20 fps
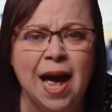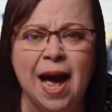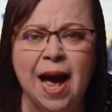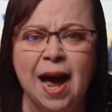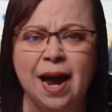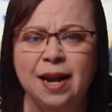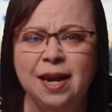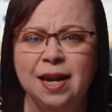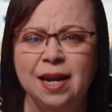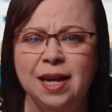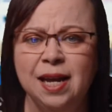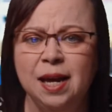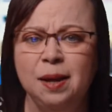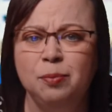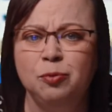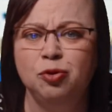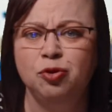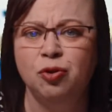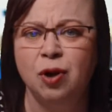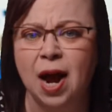How do you
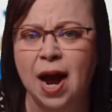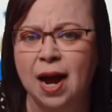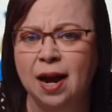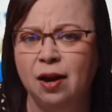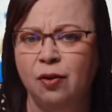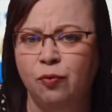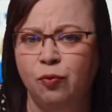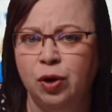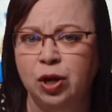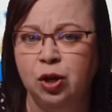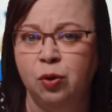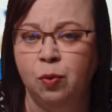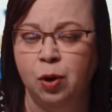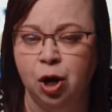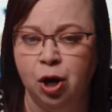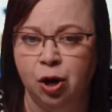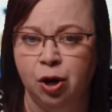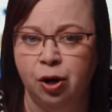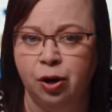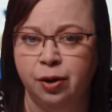keep track of what you
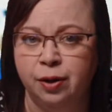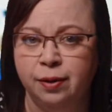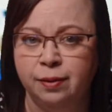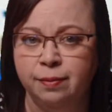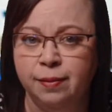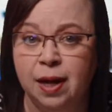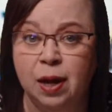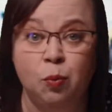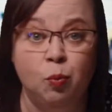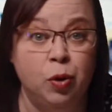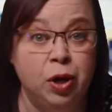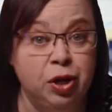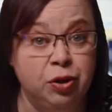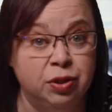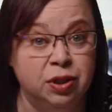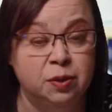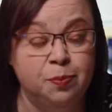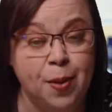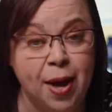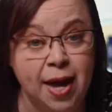earn and what you
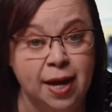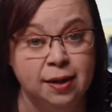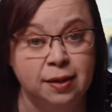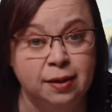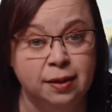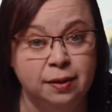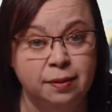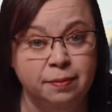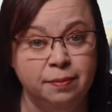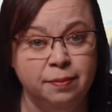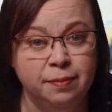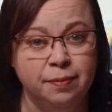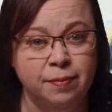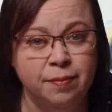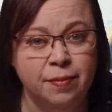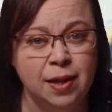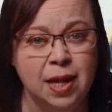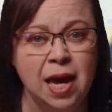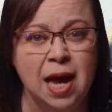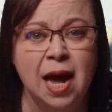spend?
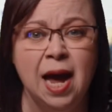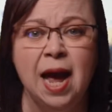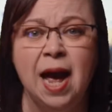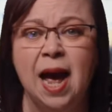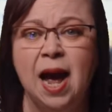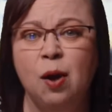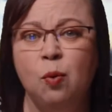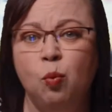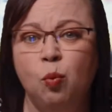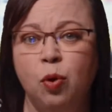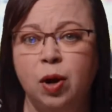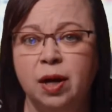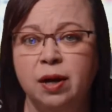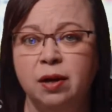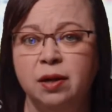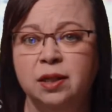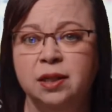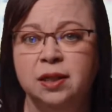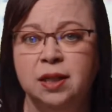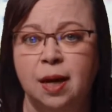And what
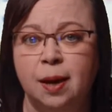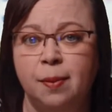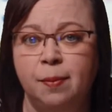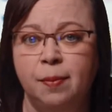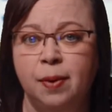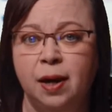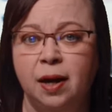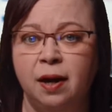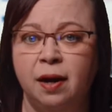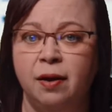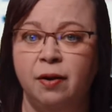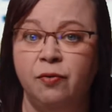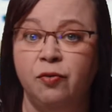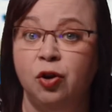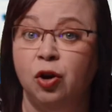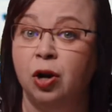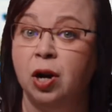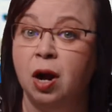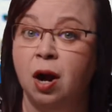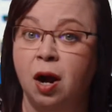are some of
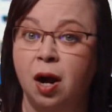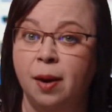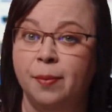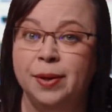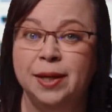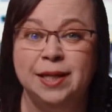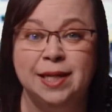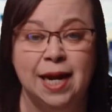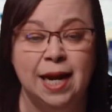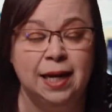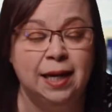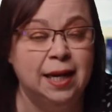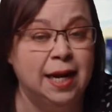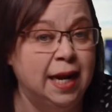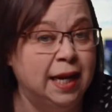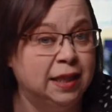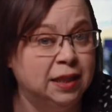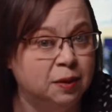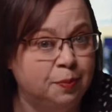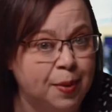your common
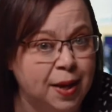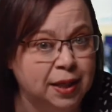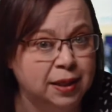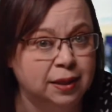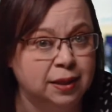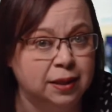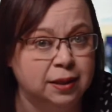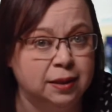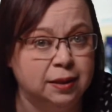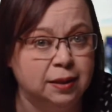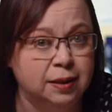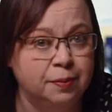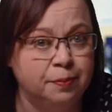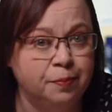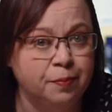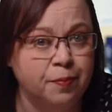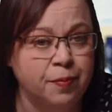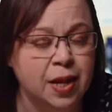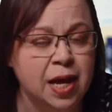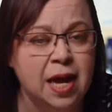day-to-day expenses?
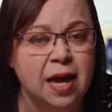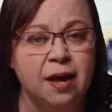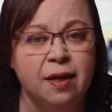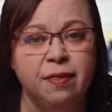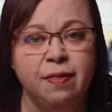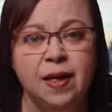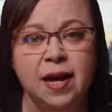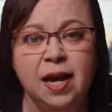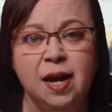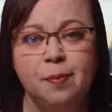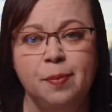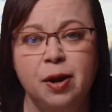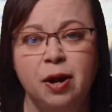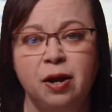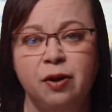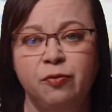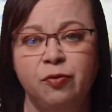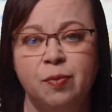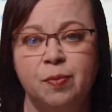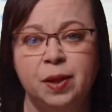Think
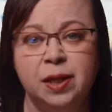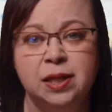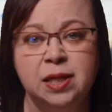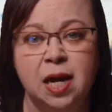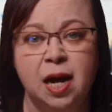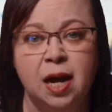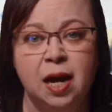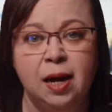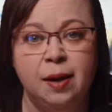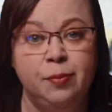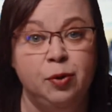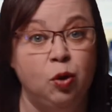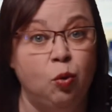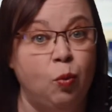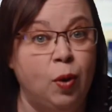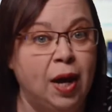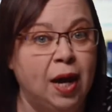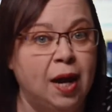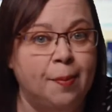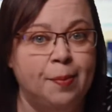about it from the time you
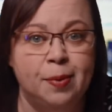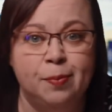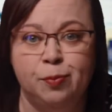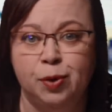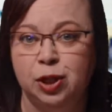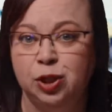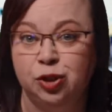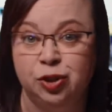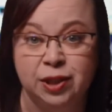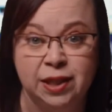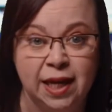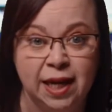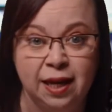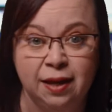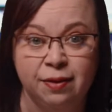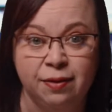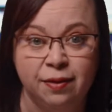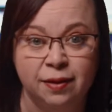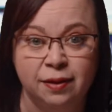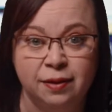wake up and brush your
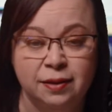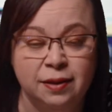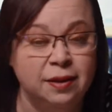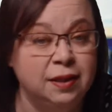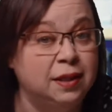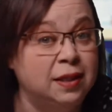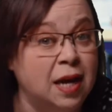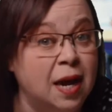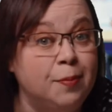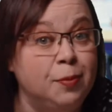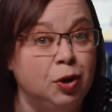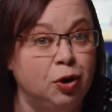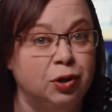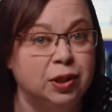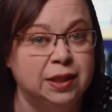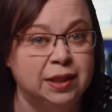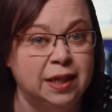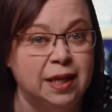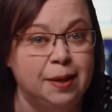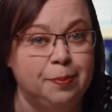teeth to the time you go to
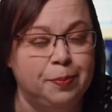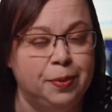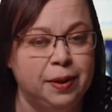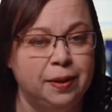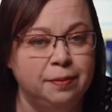sleep.